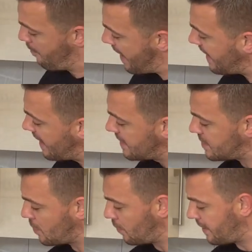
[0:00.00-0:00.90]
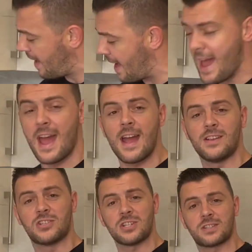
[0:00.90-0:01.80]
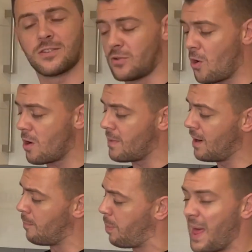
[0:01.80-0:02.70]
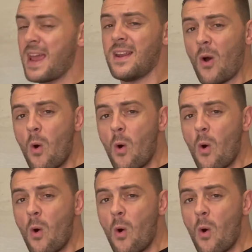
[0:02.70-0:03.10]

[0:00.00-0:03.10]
baking soda and just a normal plain